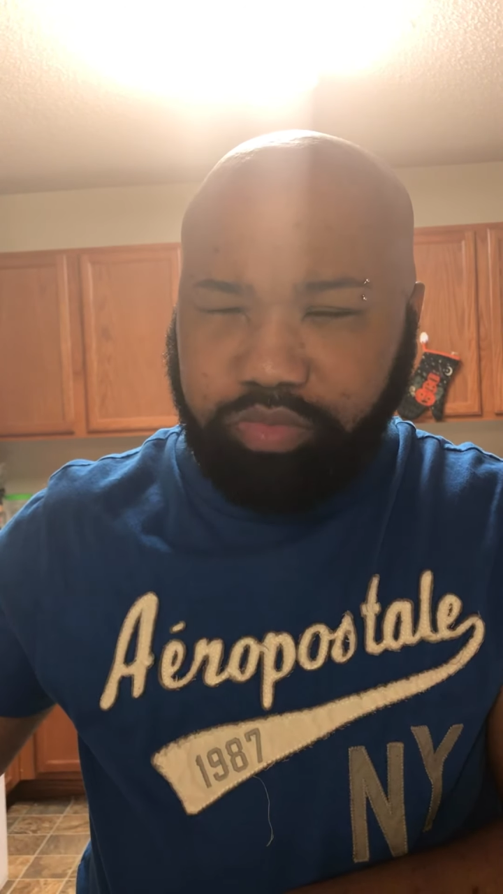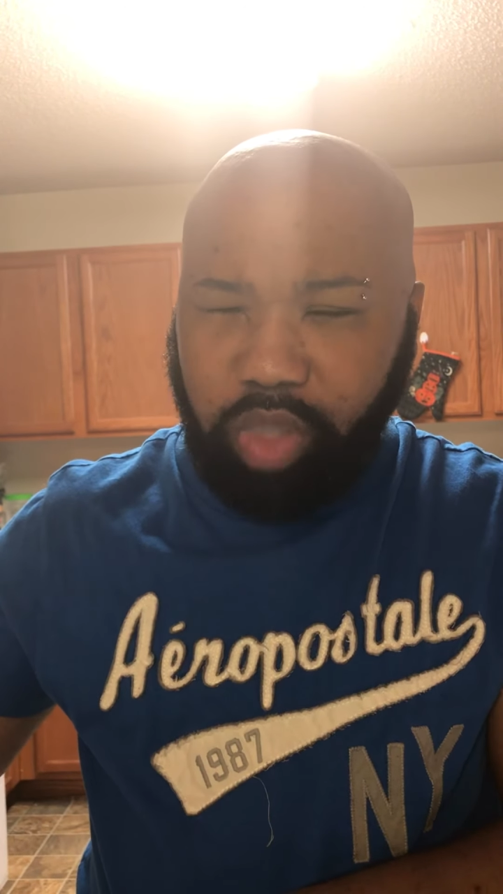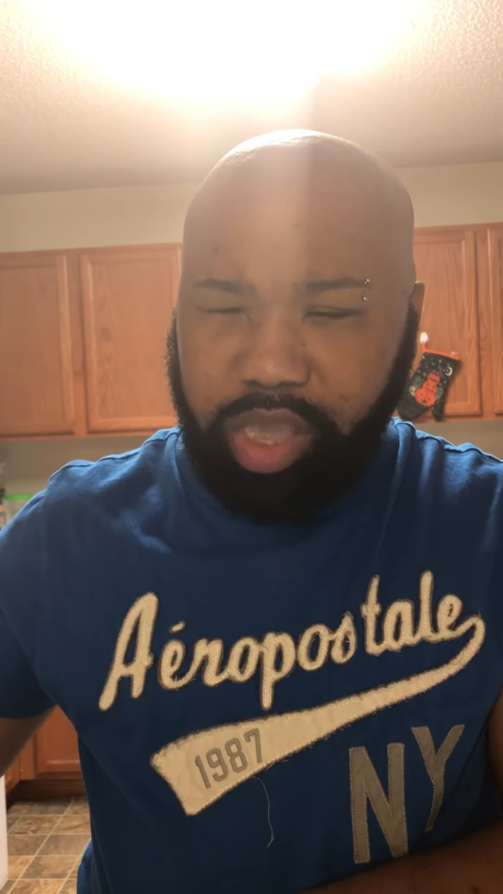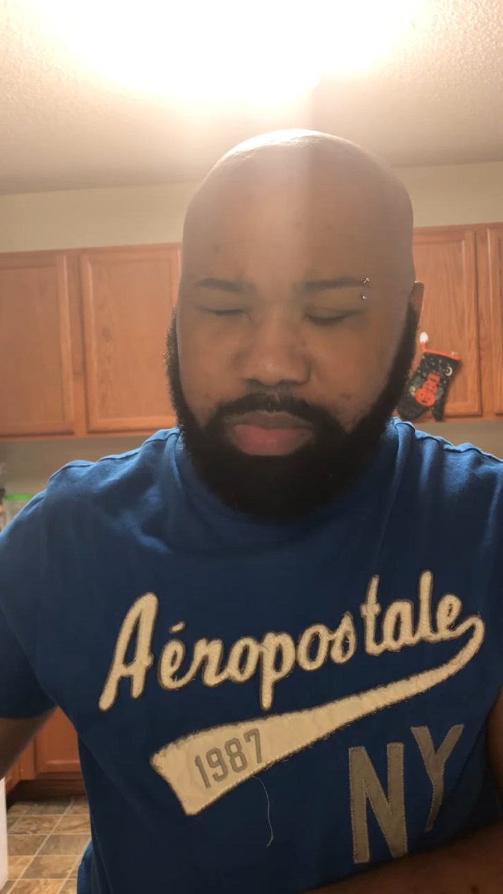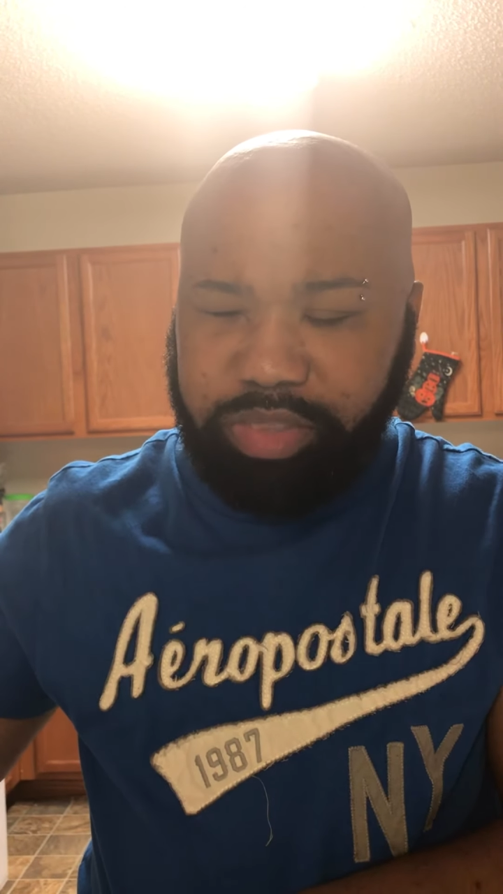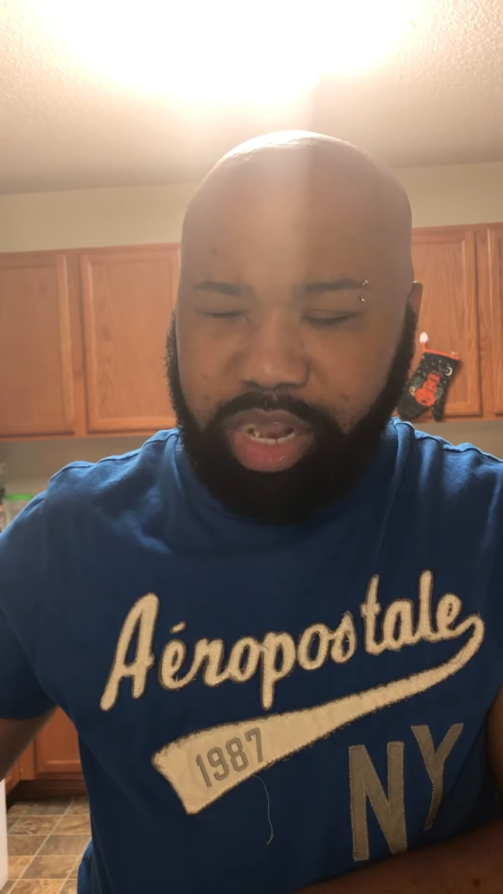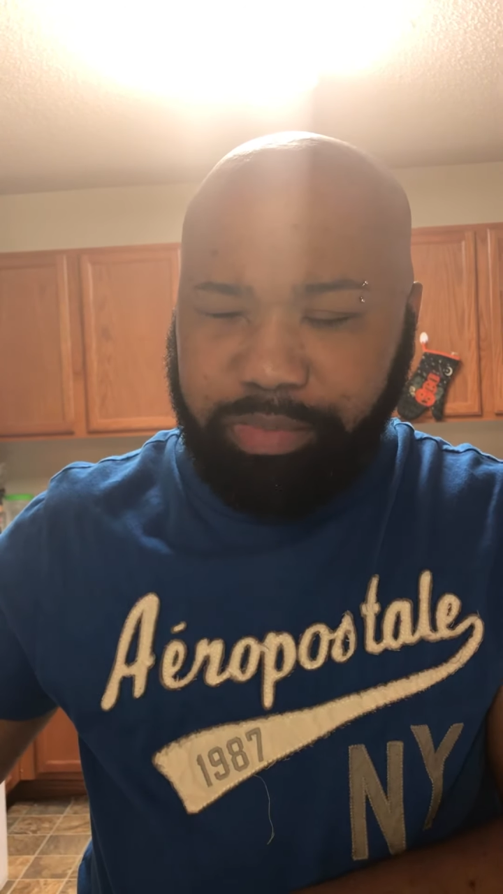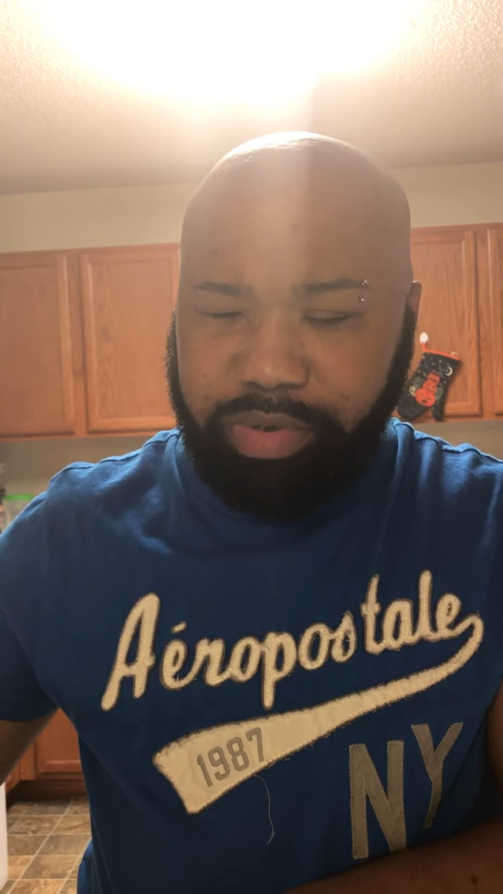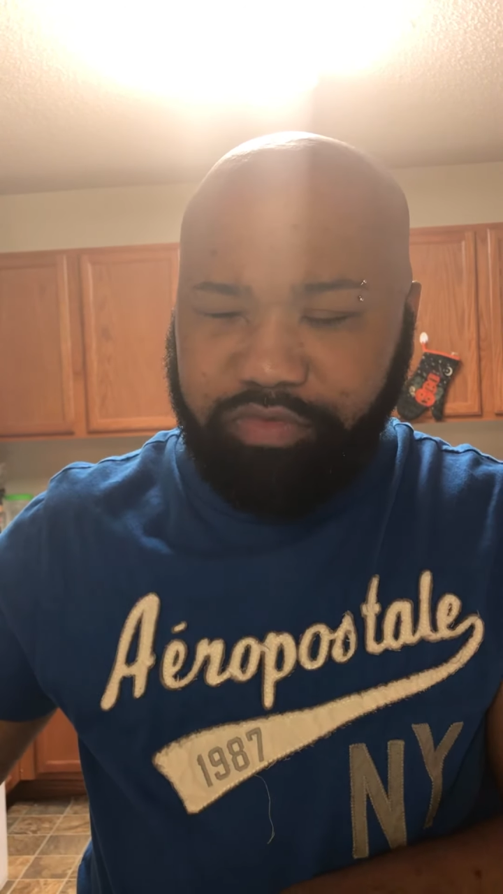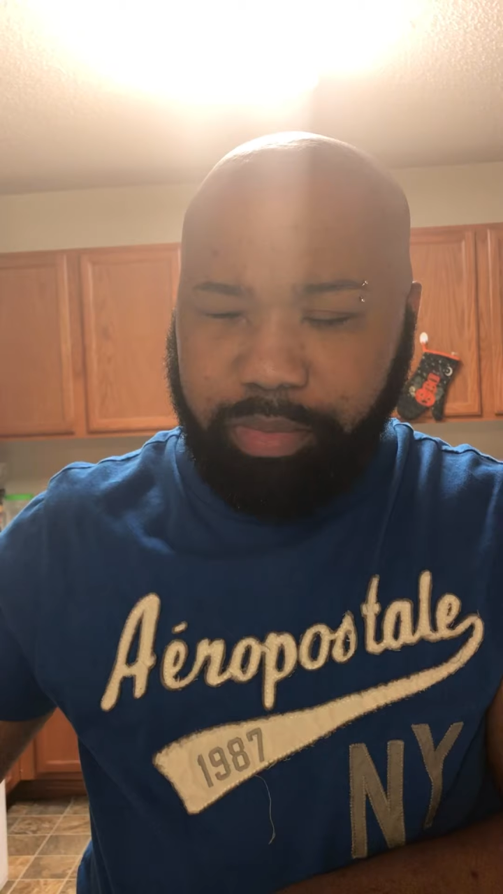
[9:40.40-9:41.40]
I eat banana
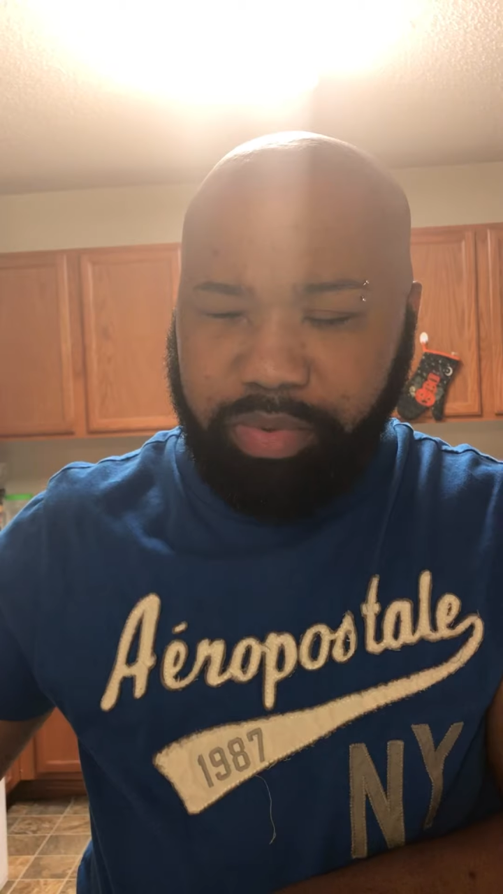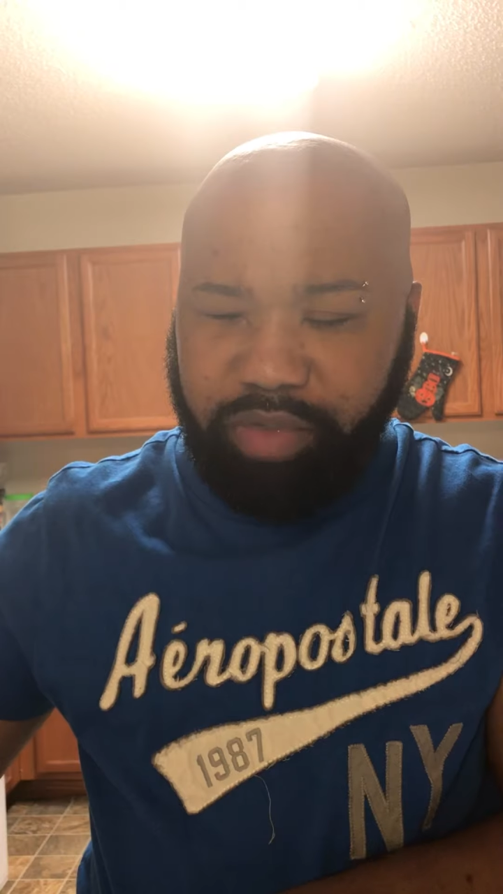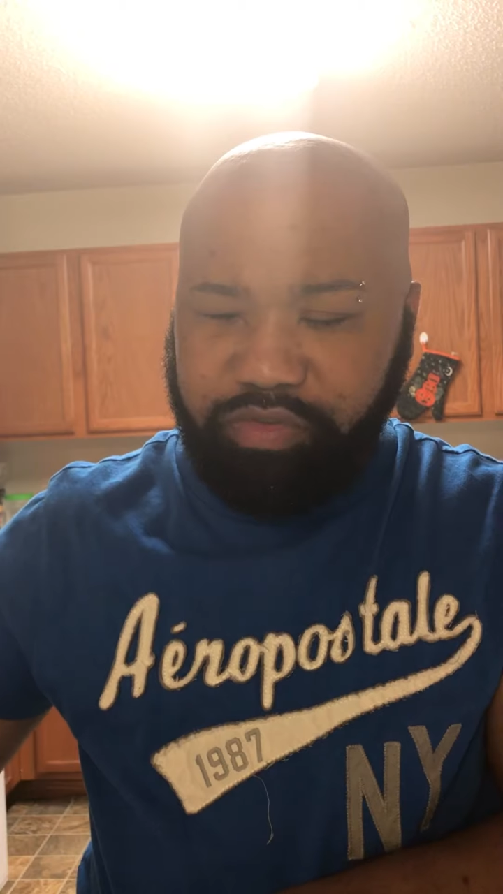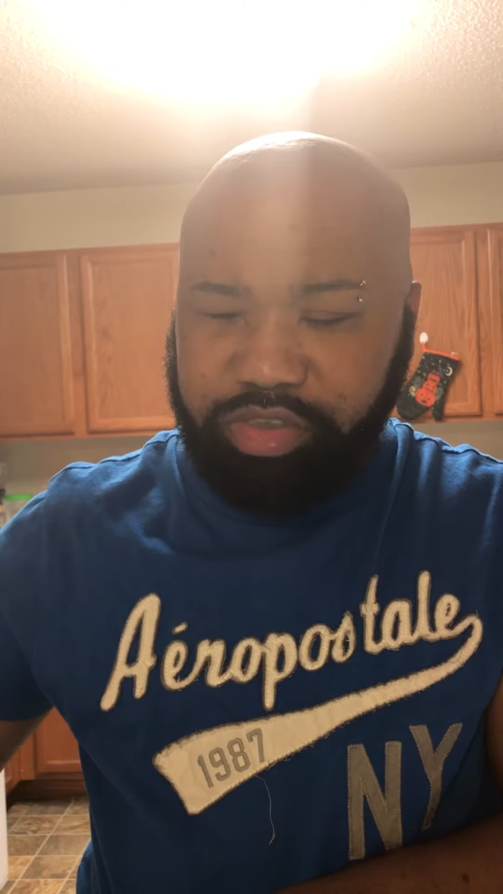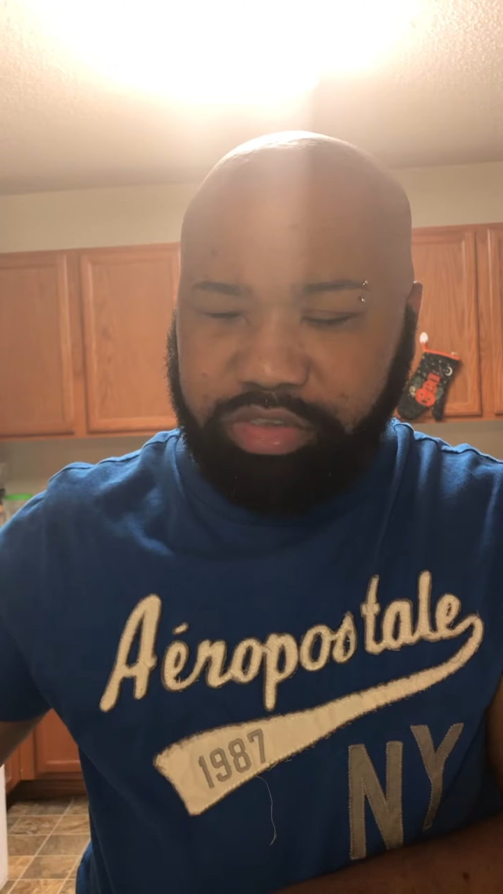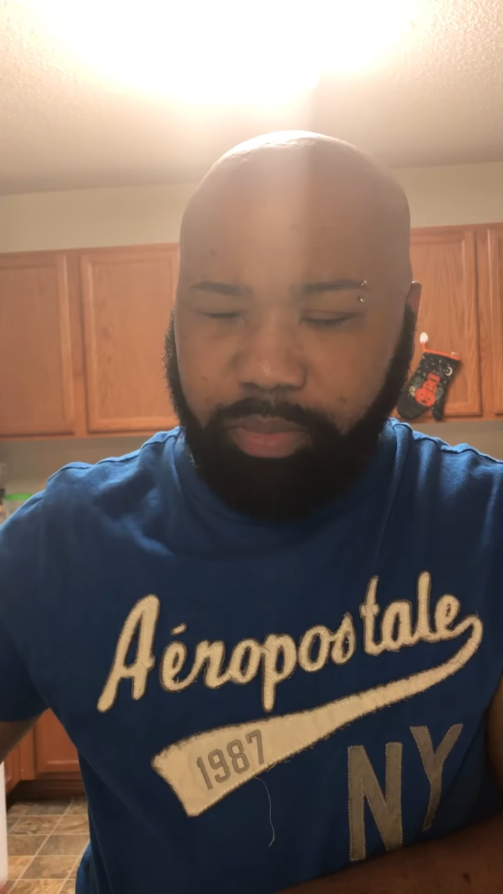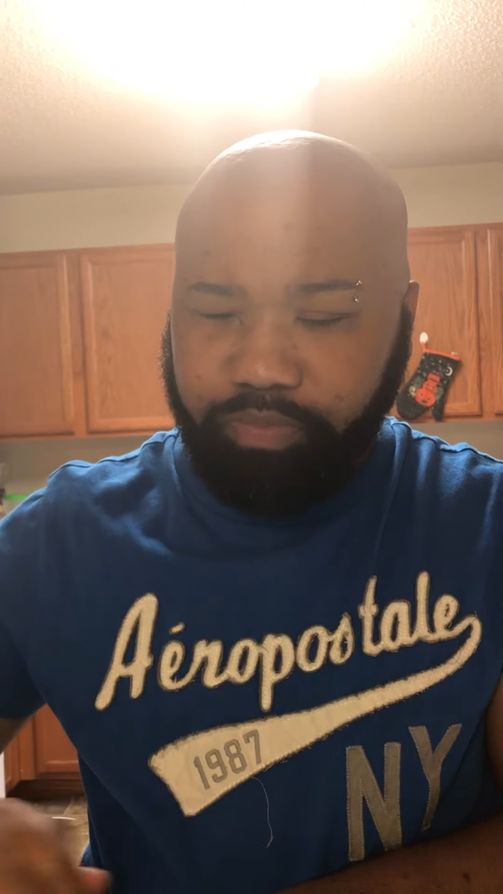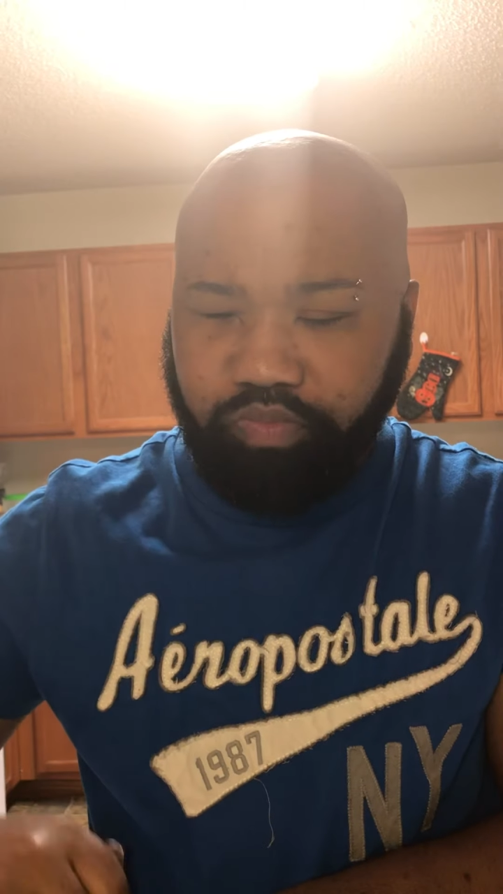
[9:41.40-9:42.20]
pudding for breakfast.